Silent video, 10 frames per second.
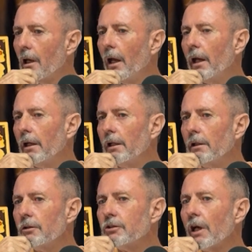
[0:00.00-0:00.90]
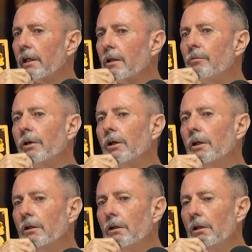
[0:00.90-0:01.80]
and Jacob
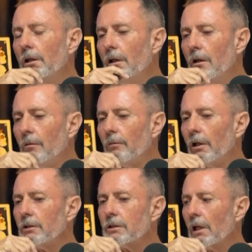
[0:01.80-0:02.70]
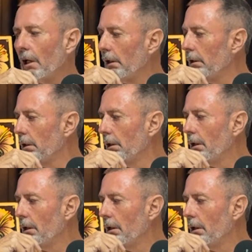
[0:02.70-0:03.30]
Byrne, my son,